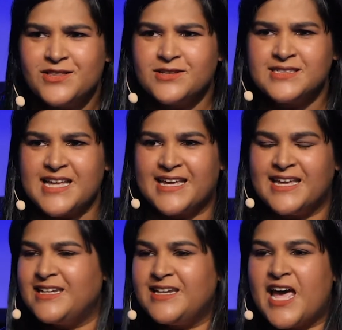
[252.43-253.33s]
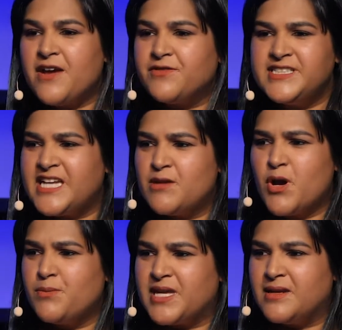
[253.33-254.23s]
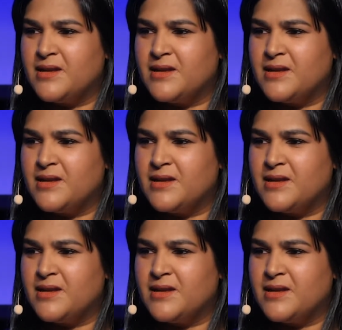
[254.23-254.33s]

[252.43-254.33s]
looks like in an everyday moment.